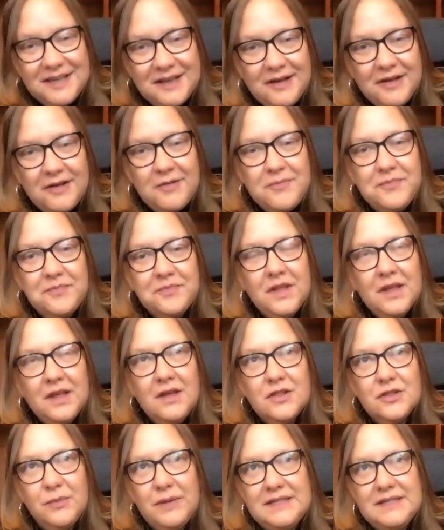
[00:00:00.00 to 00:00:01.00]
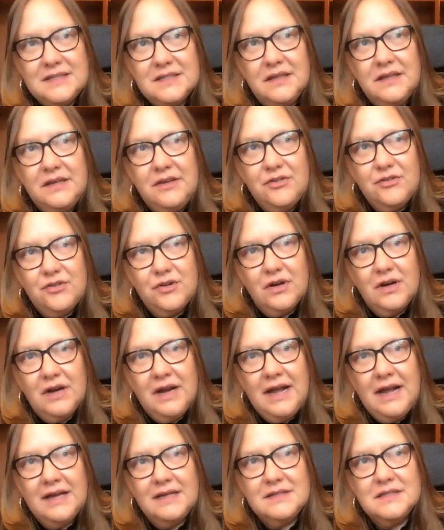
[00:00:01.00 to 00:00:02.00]
Um, Thwaites Glacier
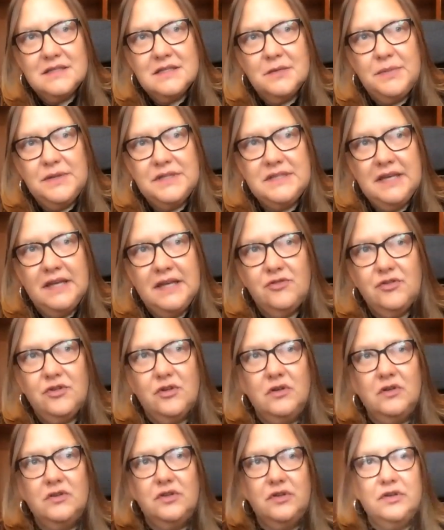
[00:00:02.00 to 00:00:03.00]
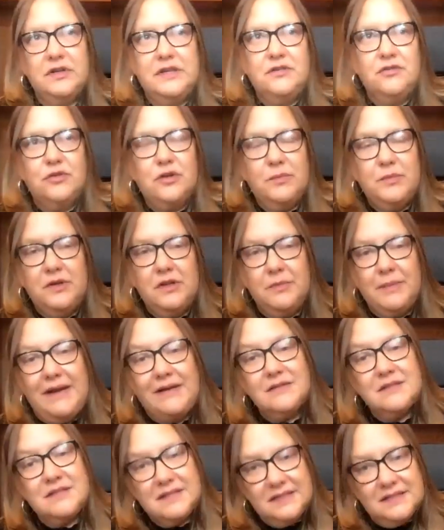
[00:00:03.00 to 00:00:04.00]
has the potential to contribute
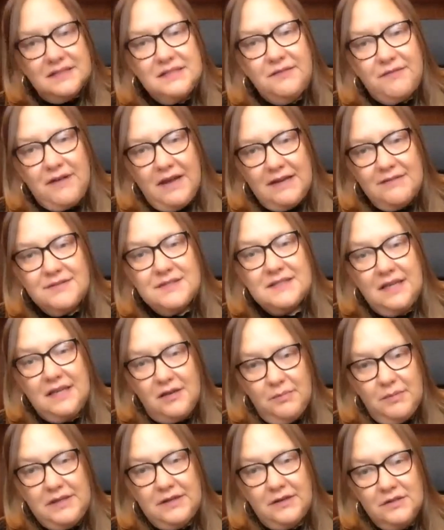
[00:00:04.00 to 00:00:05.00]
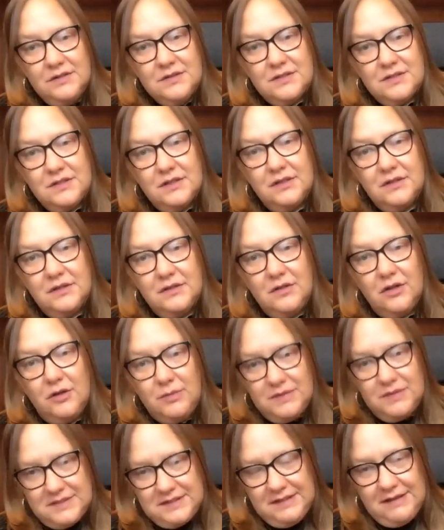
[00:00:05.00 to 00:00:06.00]
about 65 centimeters to
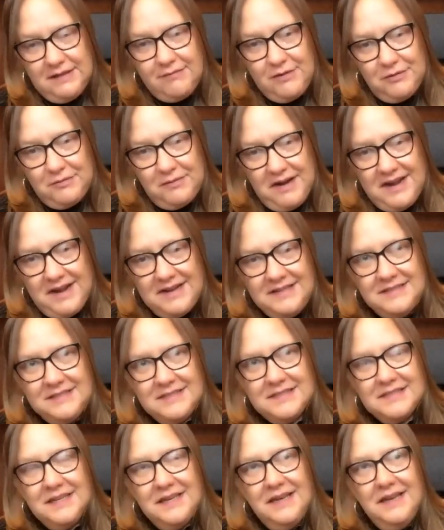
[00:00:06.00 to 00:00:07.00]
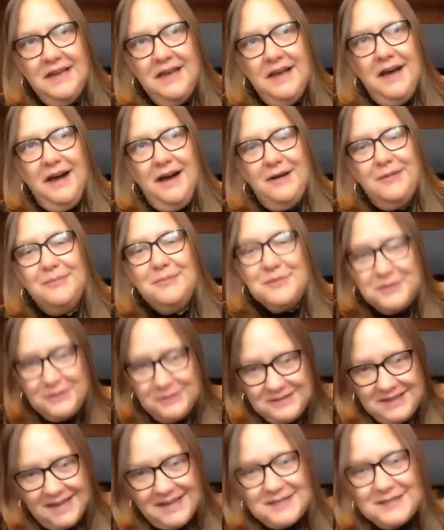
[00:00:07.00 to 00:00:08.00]
global sea level rise. Um, so,
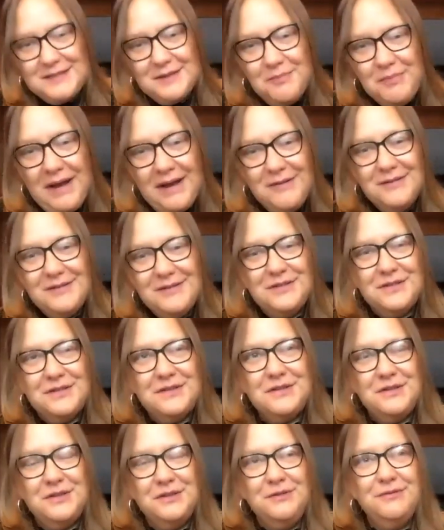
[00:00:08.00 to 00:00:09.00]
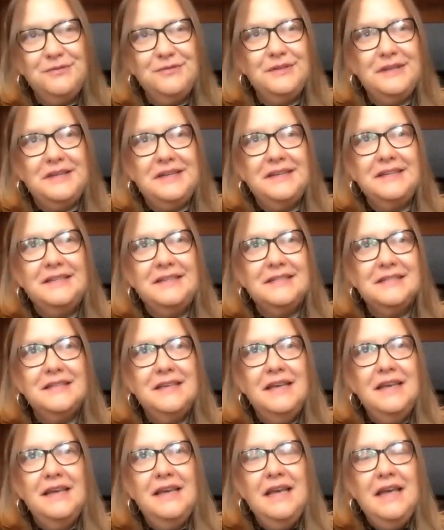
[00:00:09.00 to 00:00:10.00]
yes, about two feet.
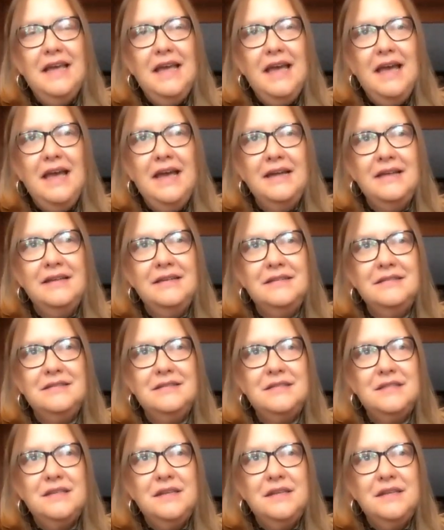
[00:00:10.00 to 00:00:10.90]
And